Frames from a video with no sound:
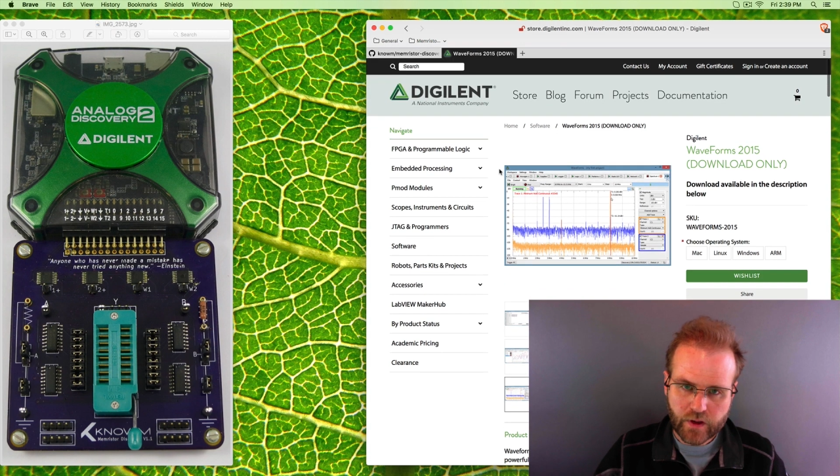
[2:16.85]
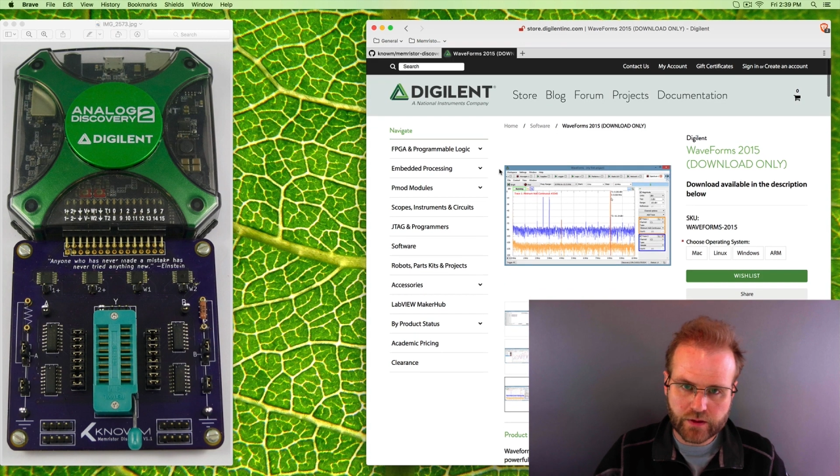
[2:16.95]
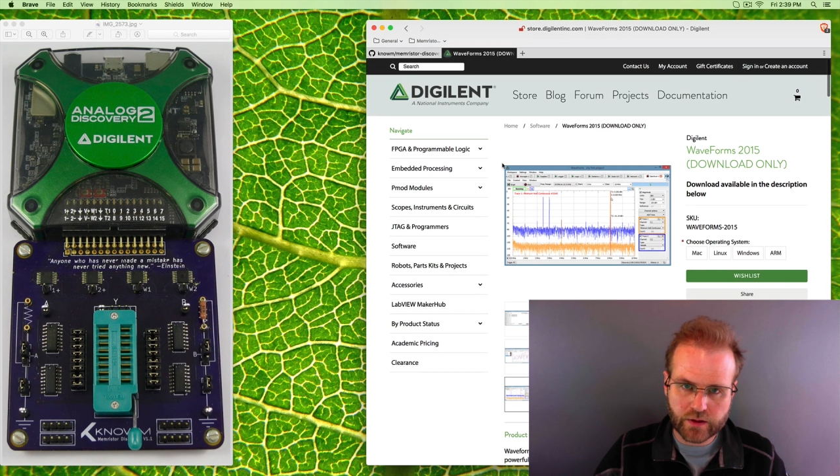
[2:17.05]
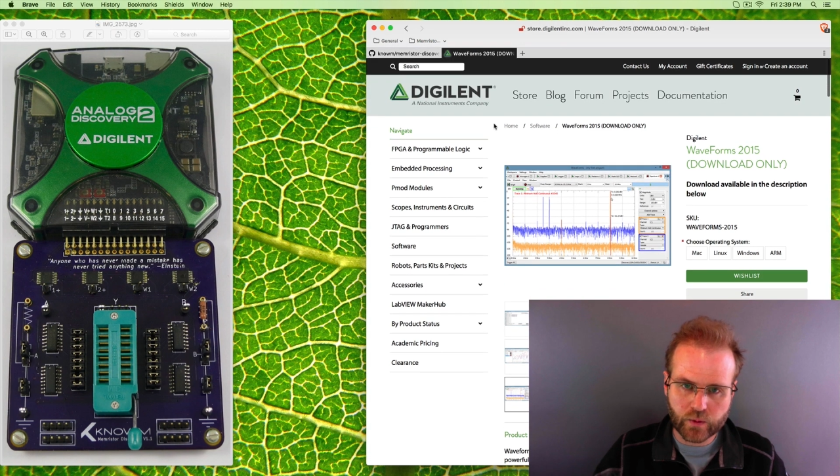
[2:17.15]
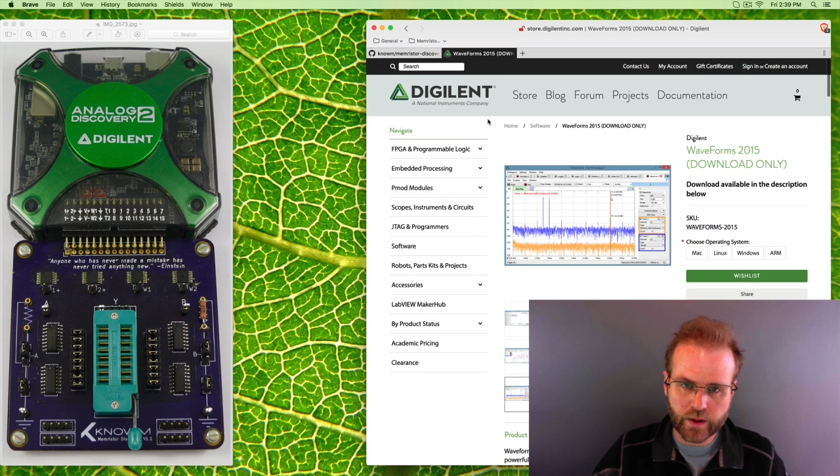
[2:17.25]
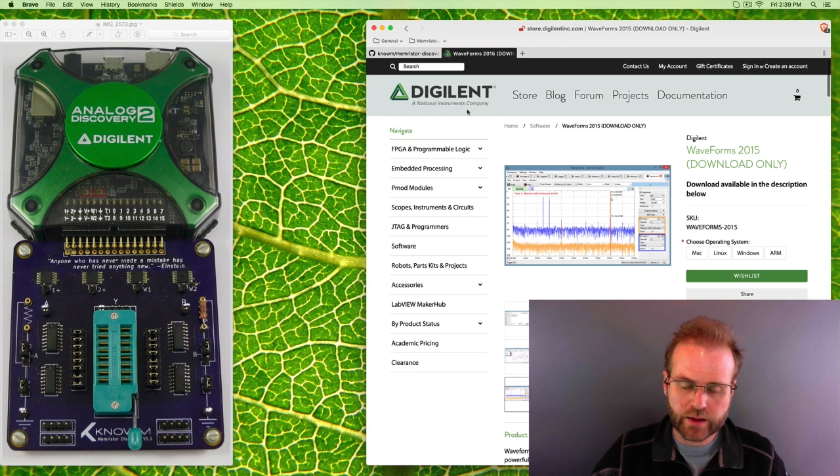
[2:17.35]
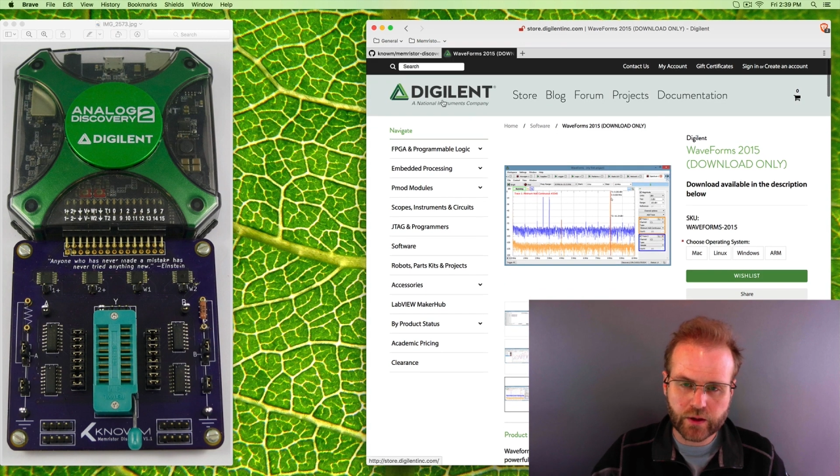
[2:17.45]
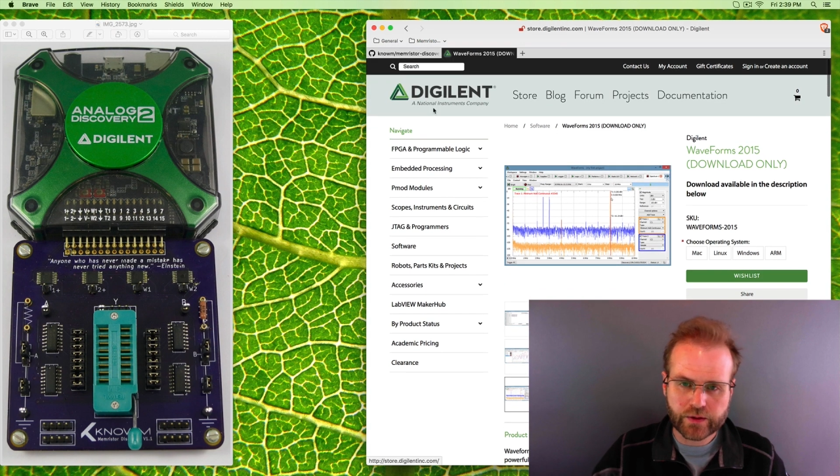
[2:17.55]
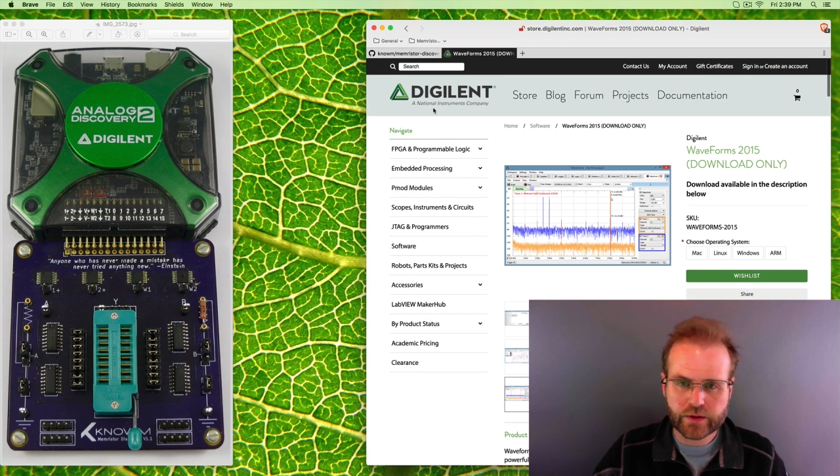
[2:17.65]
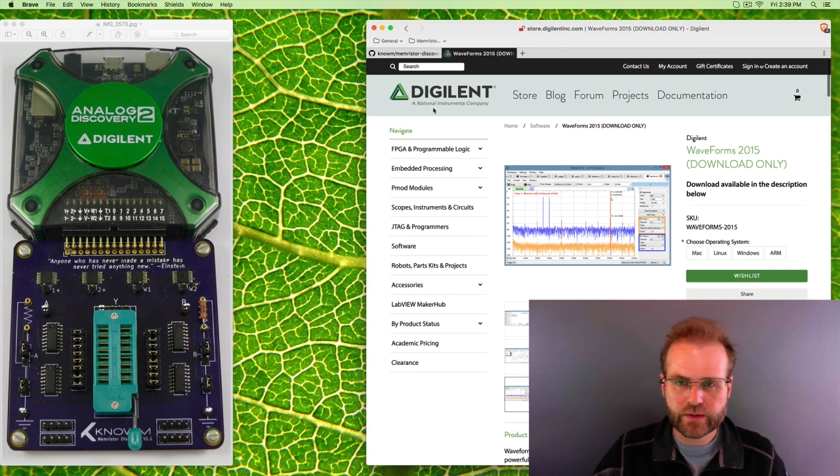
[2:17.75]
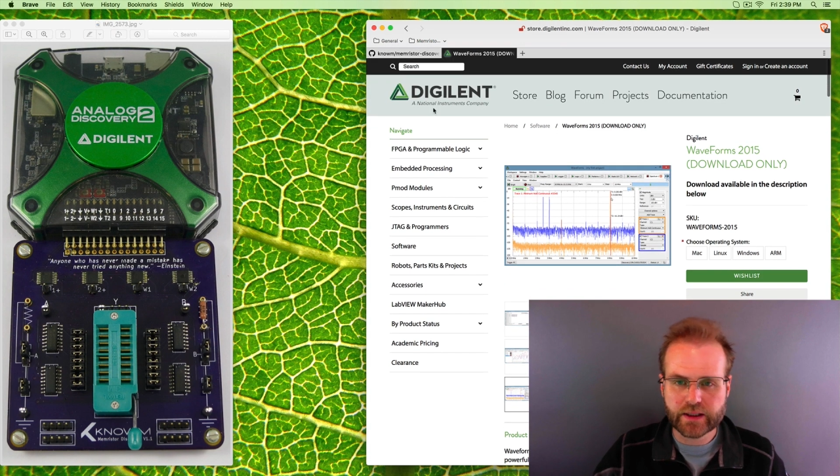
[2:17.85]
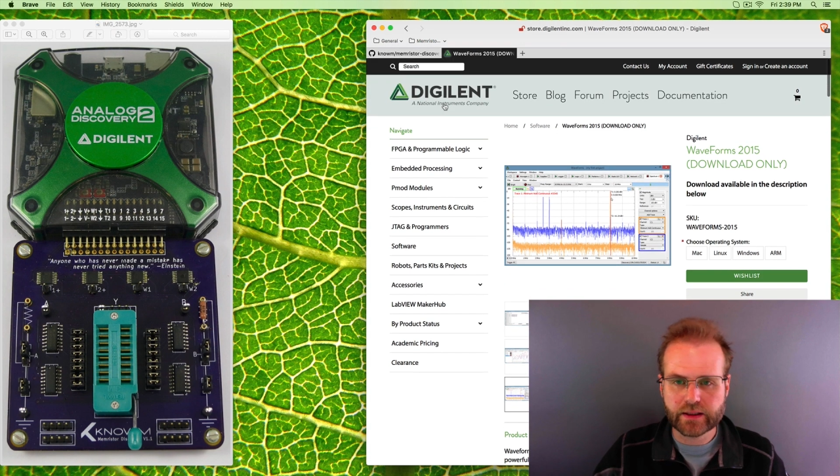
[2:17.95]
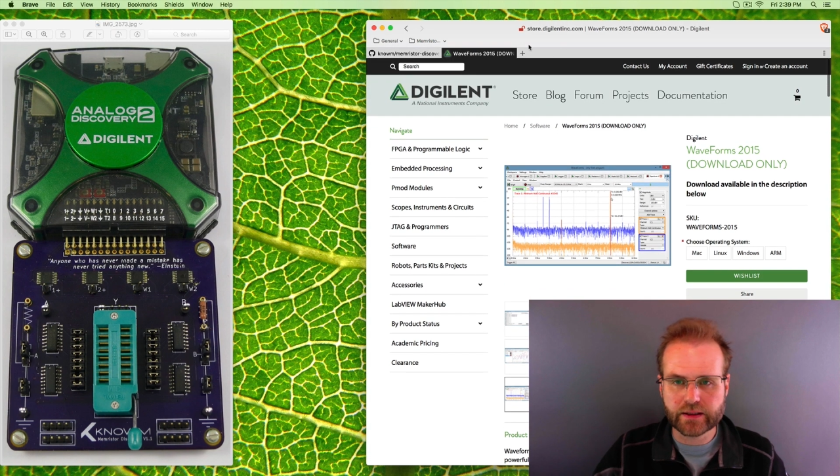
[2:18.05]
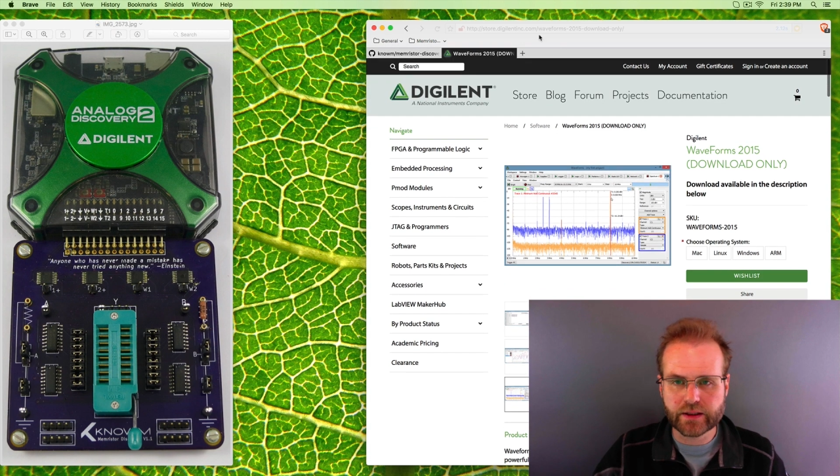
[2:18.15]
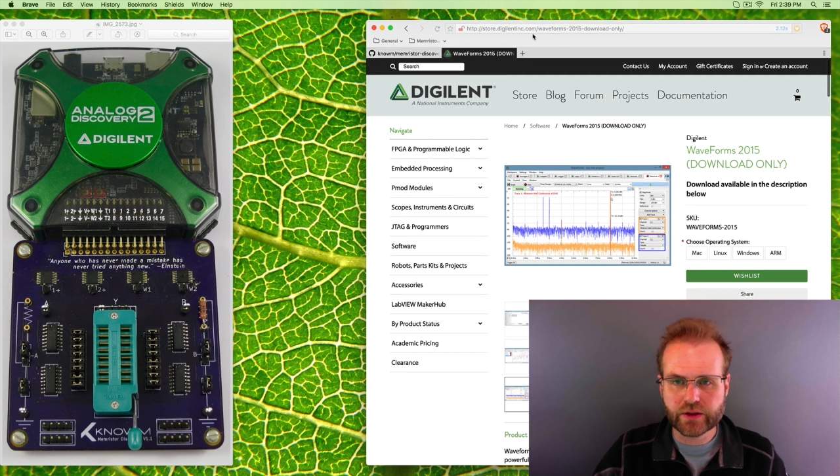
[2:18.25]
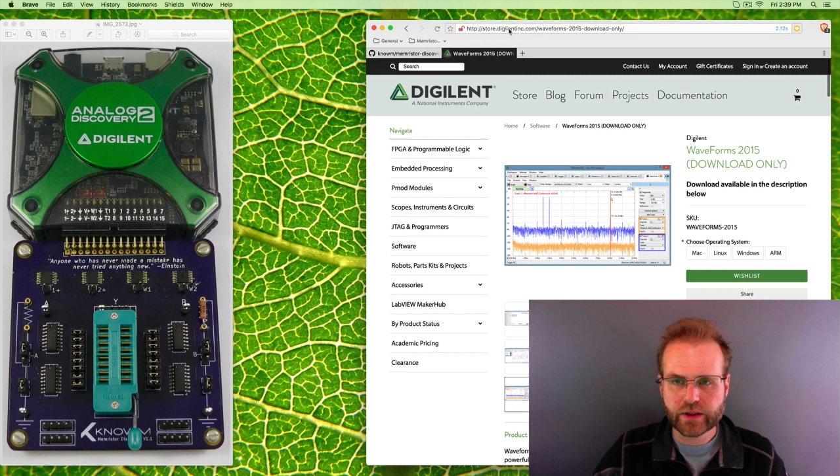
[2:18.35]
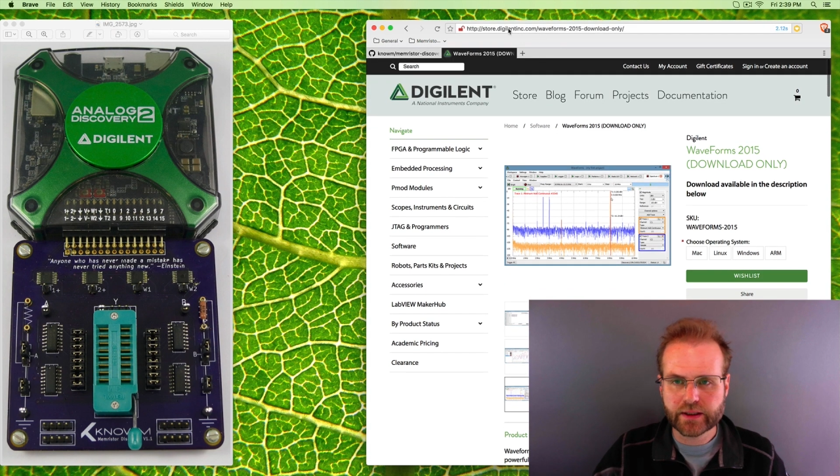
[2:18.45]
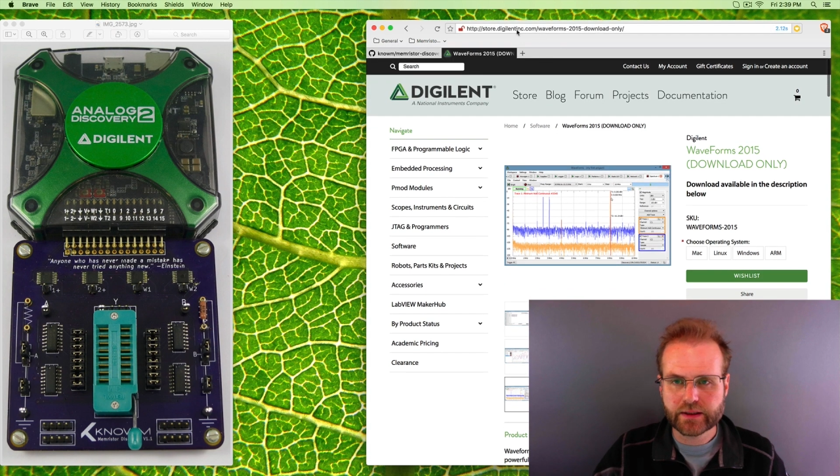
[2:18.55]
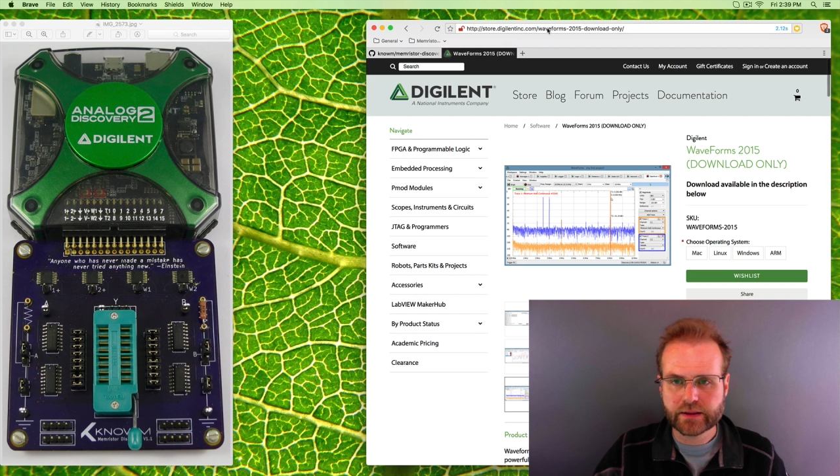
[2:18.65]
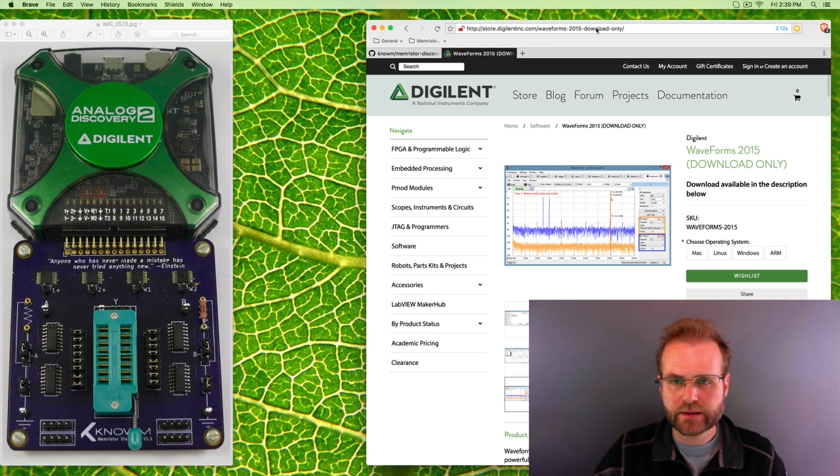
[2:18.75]
So you're going to want to go to the
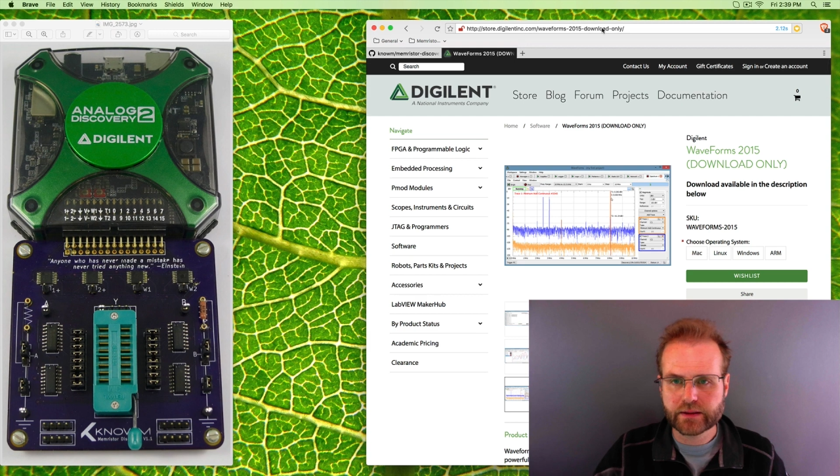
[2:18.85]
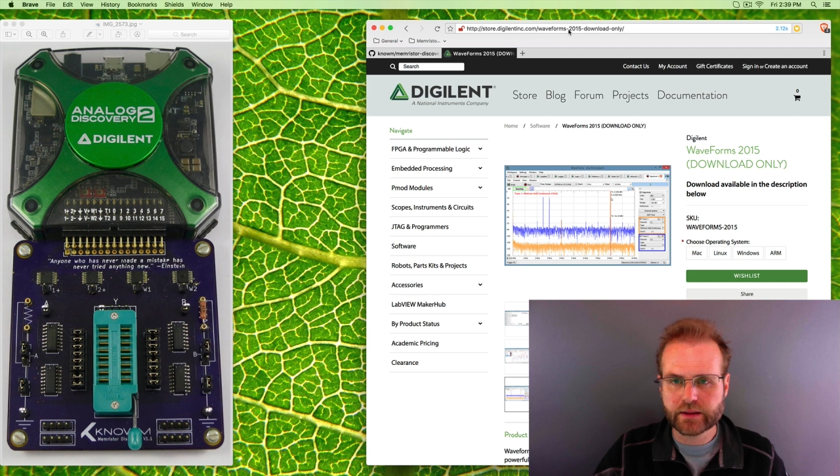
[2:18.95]
Digilent